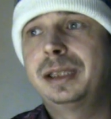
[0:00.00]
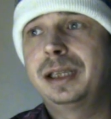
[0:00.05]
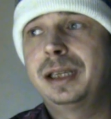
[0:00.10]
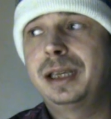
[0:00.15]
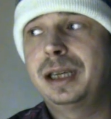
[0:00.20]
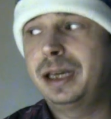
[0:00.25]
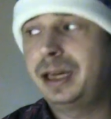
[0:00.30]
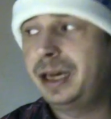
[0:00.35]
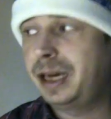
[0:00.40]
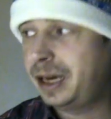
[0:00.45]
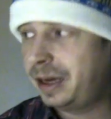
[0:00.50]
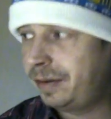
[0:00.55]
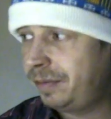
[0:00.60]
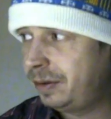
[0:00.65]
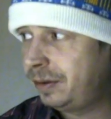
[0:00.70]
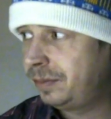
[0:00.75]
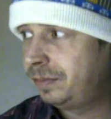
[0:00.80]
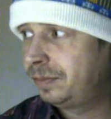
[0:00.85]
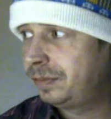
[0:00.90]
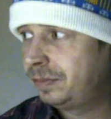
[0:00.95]
I
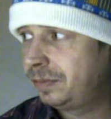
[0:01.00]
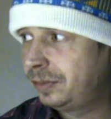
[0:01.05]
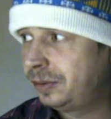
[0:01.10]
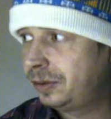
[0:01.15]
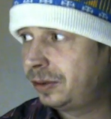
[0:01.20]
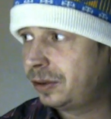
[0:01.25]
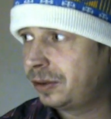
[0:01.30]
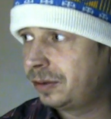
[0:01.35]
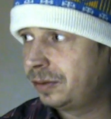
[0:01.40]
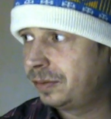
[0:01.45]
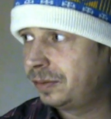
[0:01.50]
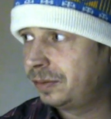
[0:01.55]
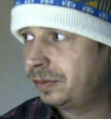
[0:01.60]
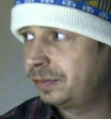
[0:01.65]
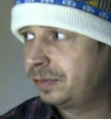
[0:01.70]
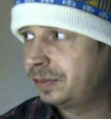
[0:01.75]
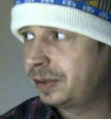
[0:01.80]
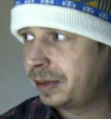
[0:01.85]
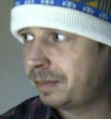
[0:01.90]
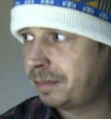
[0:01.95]
haven't got
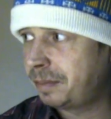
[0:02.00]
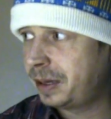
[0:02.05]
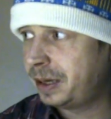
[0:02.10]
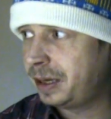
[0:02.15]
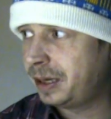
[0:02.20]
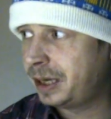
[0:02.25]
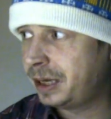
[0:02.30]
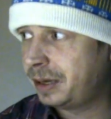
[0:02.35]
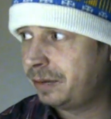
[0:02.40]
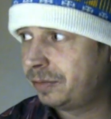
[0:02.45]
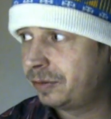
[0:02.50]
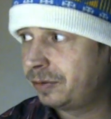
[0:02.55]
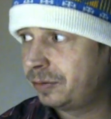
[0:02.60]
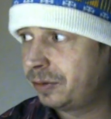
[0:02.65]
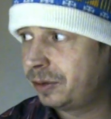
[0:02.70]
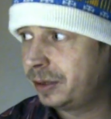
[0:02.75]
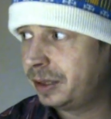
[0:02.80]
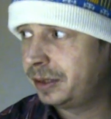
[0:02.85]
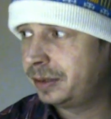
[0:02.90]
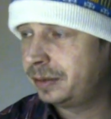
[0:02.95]
that many games
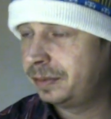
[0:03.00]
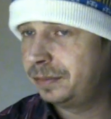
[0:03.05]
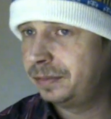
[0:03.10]
for it